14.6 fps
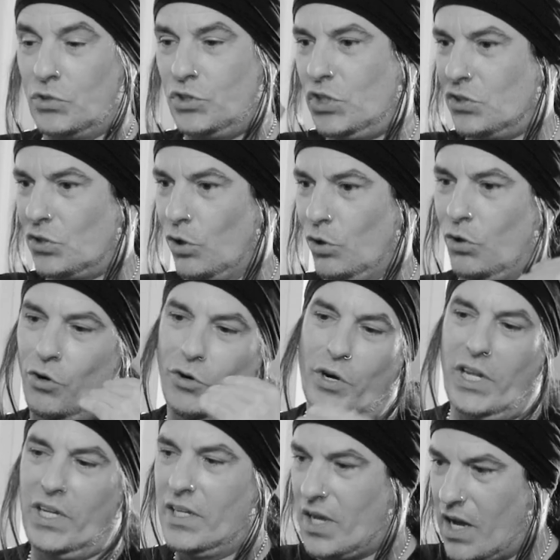was just
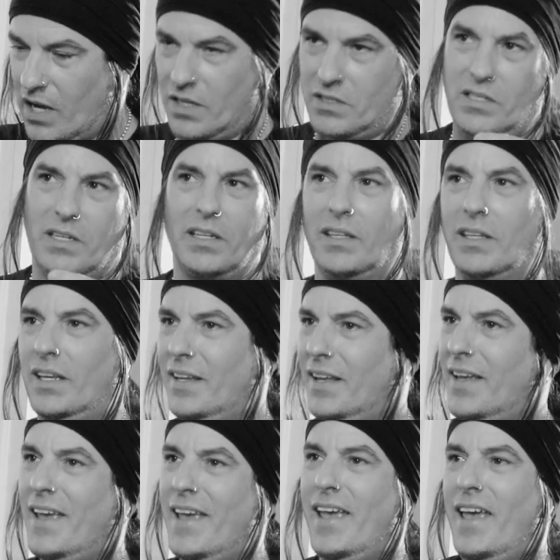learning constantly,
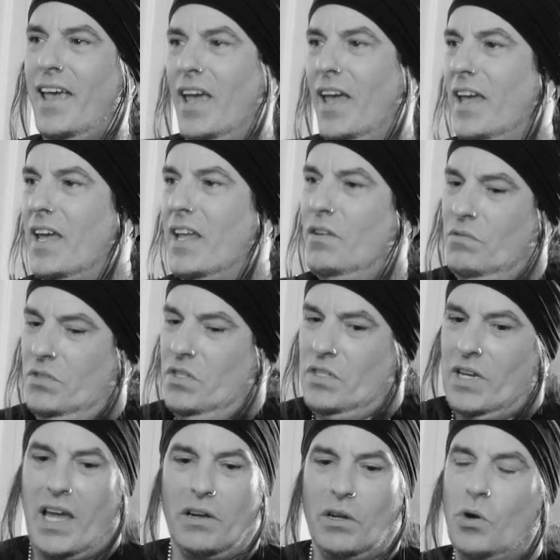and it was
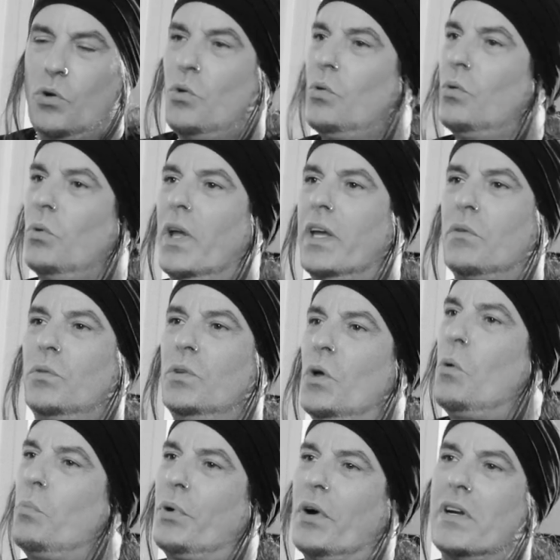just kind of cool, like with
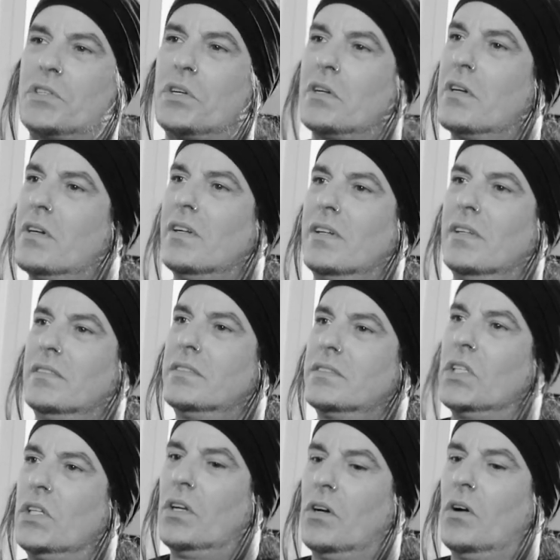no pressure,
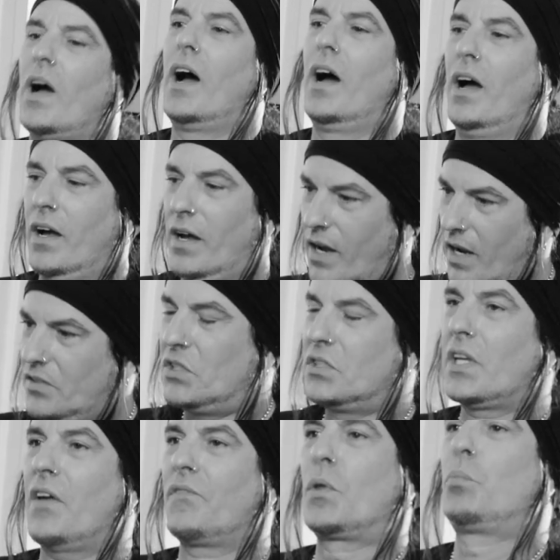you know, I just
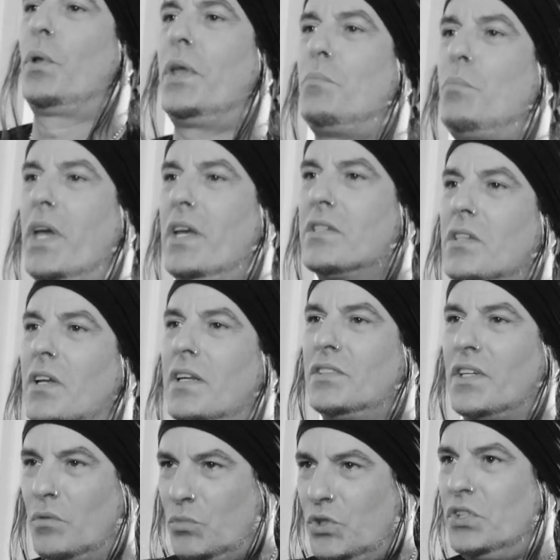have to play bass lines.
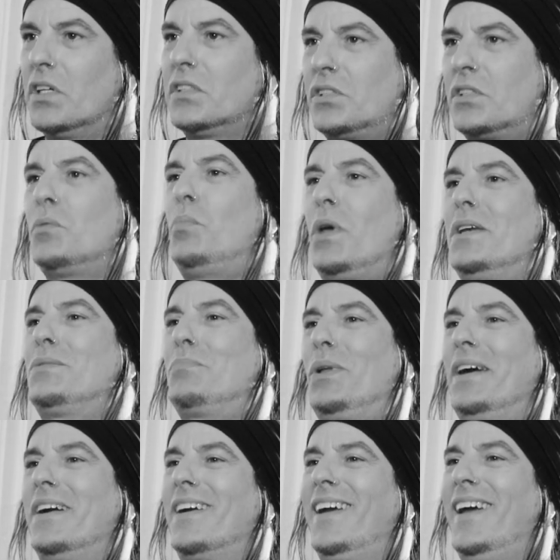I'm just the bass
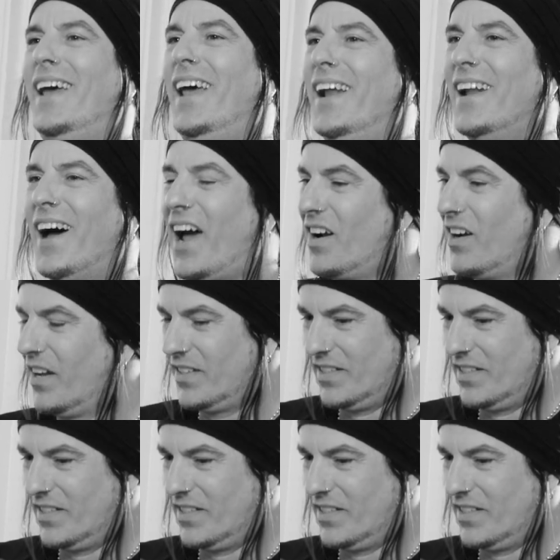player. And I